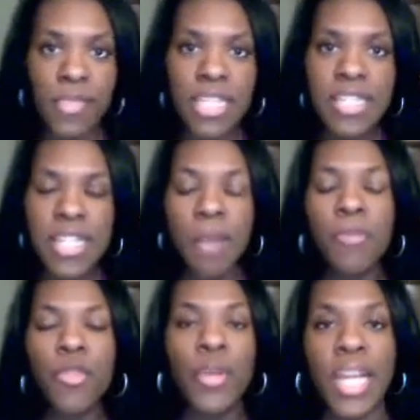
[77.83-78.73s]

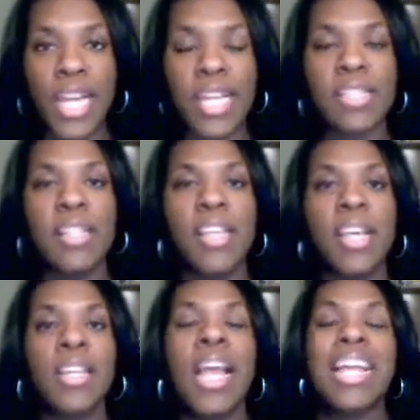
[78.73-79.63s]
Step three is to
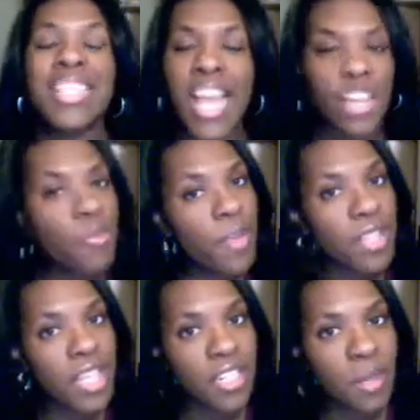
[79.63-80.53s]
then take your
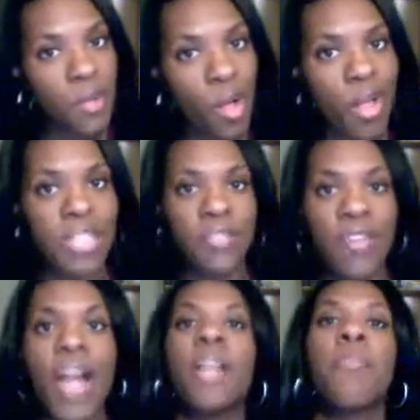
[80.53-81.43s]
monthly income goal and
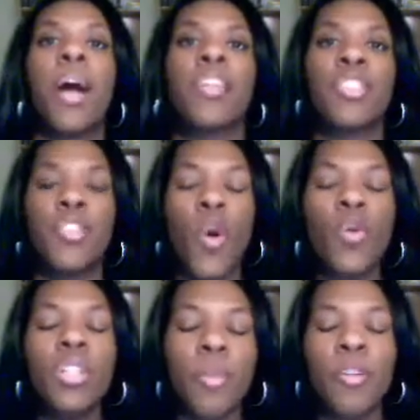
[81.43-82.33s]
divide it by the
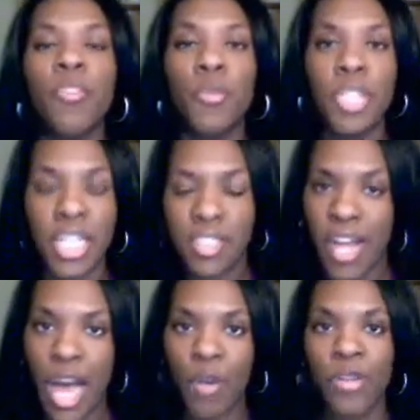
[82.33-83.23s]
total number of productive
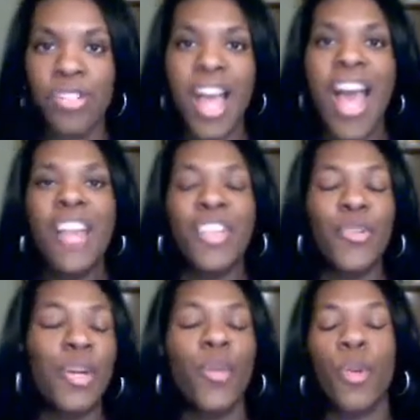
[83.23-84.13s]
hours that
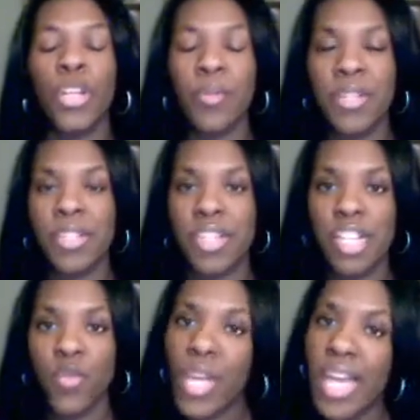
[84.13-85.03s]
you're going to work your business
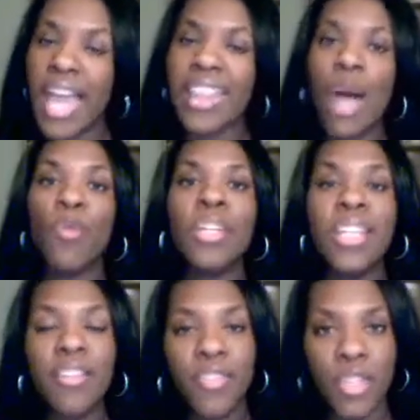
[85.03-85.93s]
each week, and that will
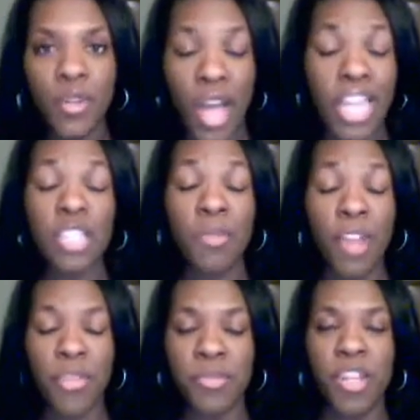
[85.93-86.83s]
give you, each
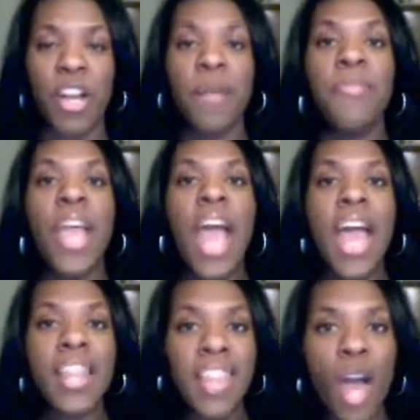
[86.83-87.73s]
month, I'm sorry,
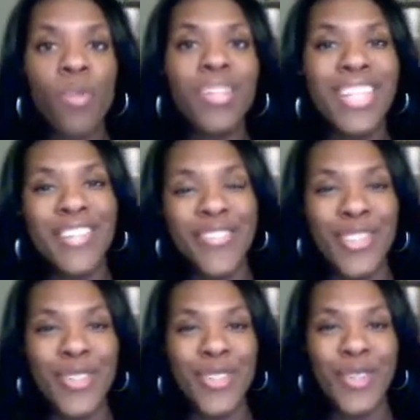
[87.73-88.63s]
and that will give
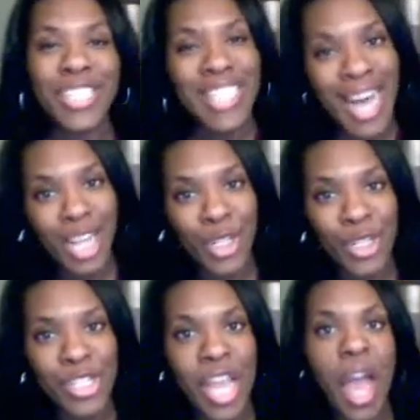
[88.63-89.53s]
you your
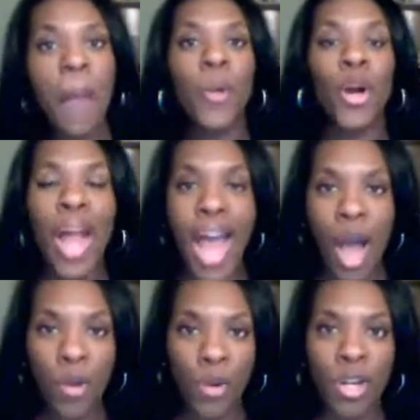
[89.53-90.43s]
dollars per
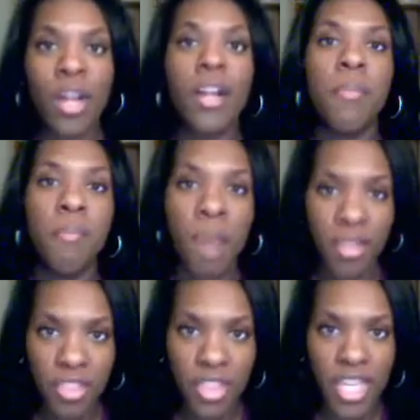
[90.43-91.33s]
hour
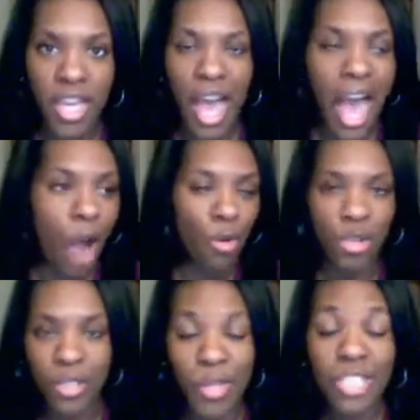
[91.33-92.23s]
monthly
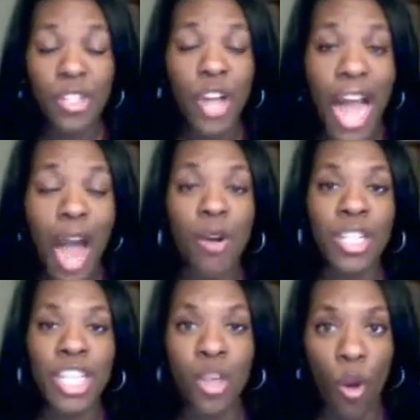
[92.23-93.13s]
hour, so your
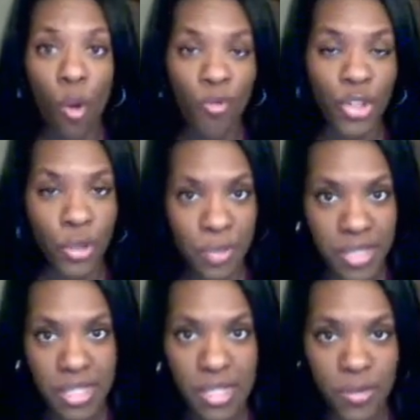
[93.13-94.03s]
hourly goal for your
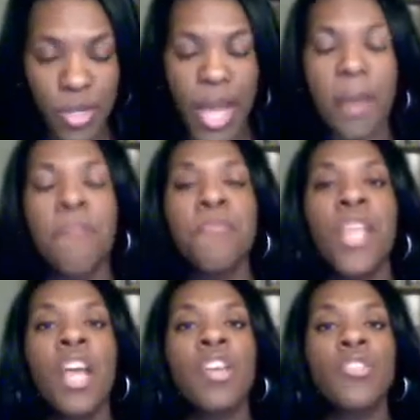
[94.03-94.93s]
business, okay?
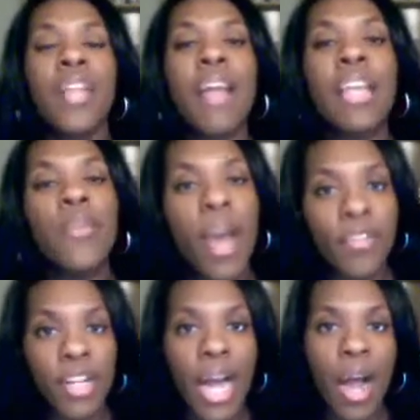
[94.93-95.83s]
So now that you
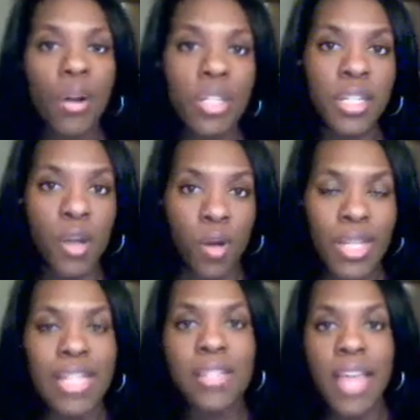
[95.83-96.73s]
have your hourly goal,
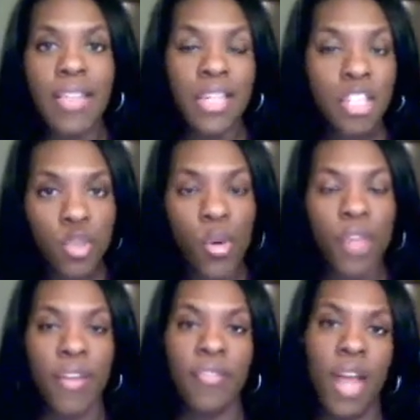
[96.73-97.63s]
let's say that it's
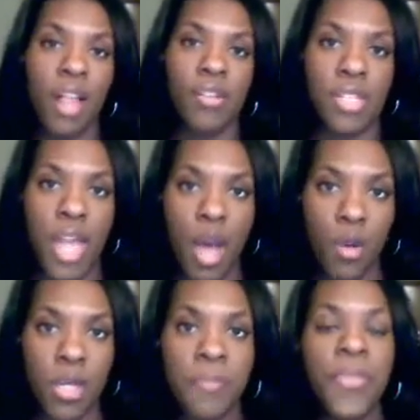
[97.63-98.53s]
twenty-five dollars an
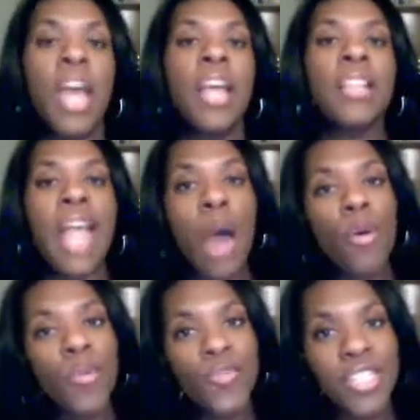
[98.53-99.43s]
hour. Now
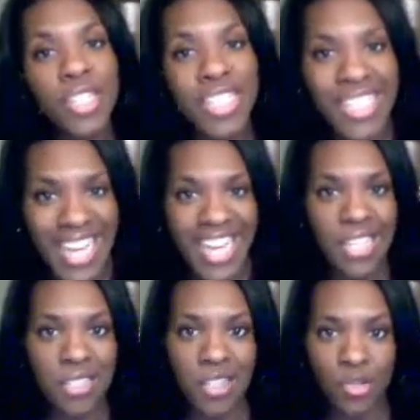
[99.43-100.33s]
we move into
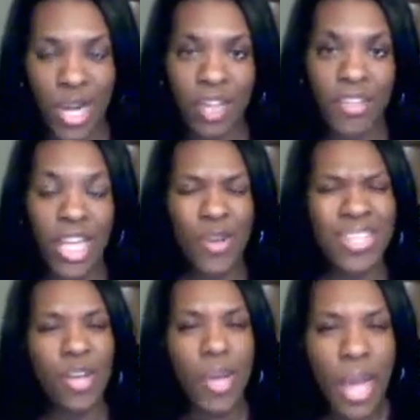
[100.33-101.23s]
today's training video.
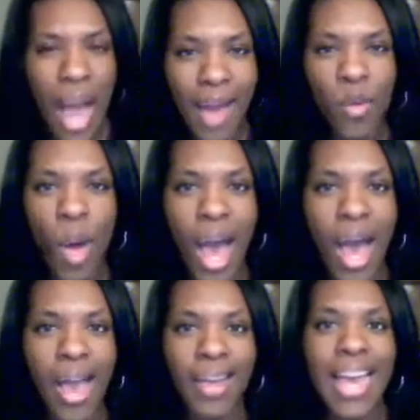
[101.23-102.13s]
It's like, okay, how do
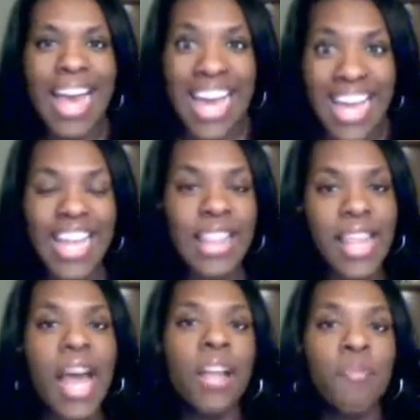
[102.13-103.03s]
I hit
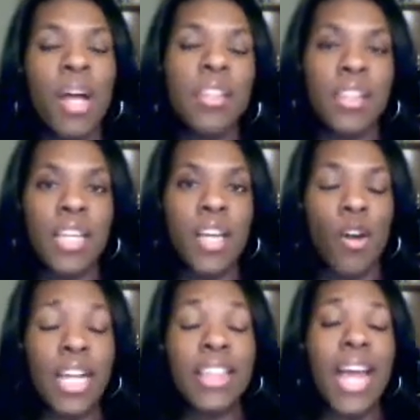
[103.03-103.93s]
that monthly
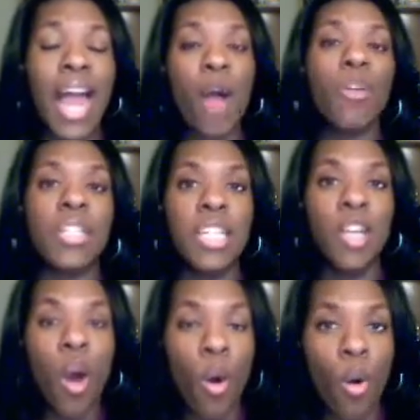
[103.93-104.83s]
or hit that hourly
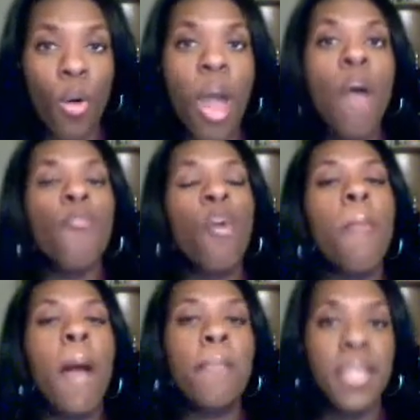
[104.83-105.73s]
goal for
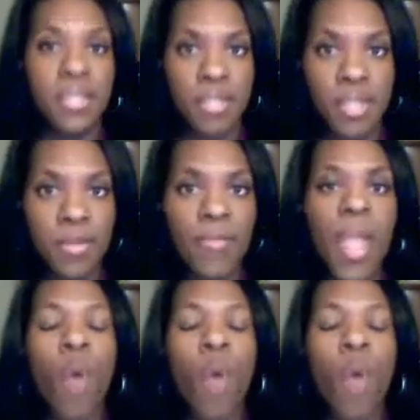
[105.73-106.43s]
my business?